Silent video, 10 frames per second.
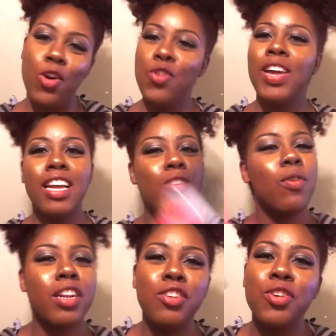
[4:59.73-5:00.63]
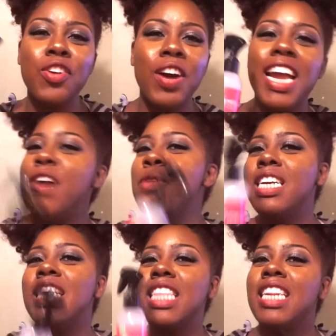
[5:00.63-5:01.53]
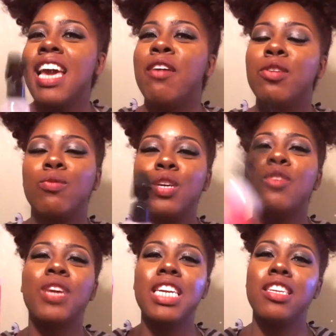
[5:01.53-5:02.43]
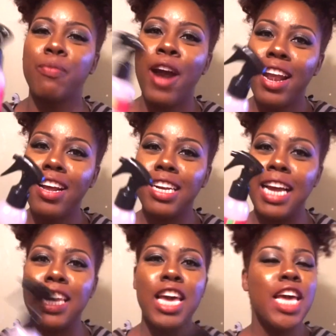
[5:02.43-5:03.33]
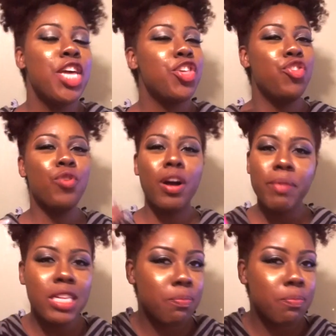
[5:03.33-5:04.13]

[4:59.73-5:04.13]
you ain't gonna want to do your hair with nothing else when you get this product. Like, you gonna be